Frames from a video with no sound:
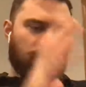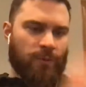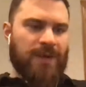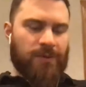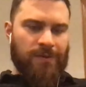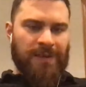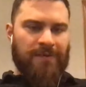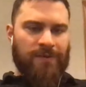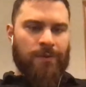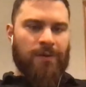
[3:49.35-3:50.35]
read through
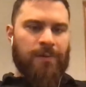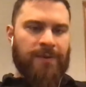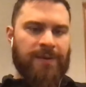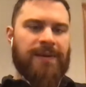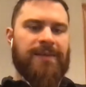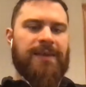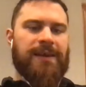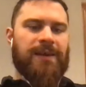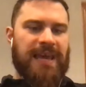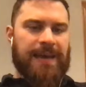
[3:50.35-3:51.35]
that storybook, and
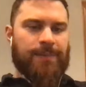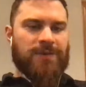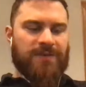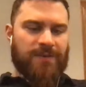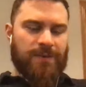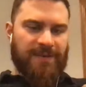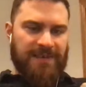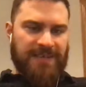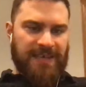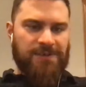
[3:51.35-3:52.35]
that captures
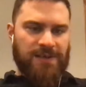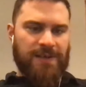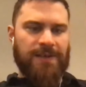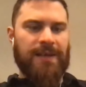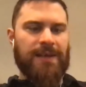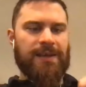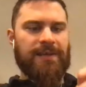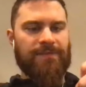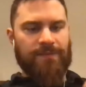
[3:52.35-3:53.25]
students' attention, and